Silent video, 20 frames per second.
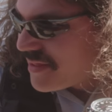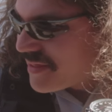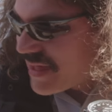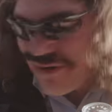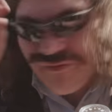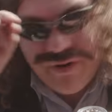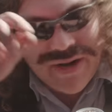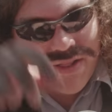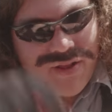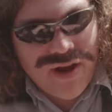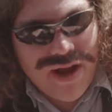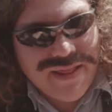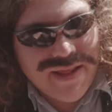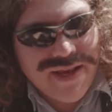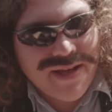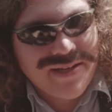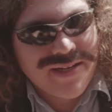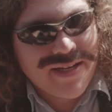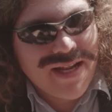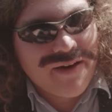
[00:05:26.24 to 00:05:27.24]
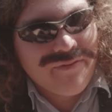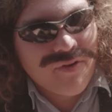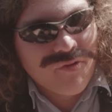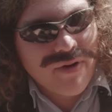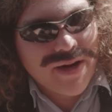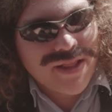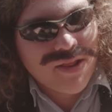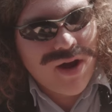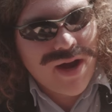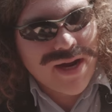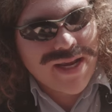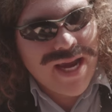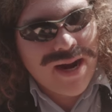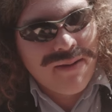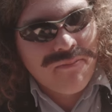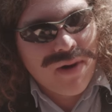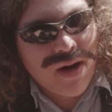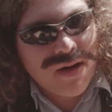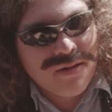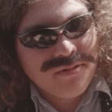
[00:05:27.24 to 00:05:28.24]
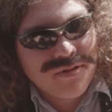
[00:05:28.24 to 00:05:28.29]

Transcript: that red light there did have a red light camera,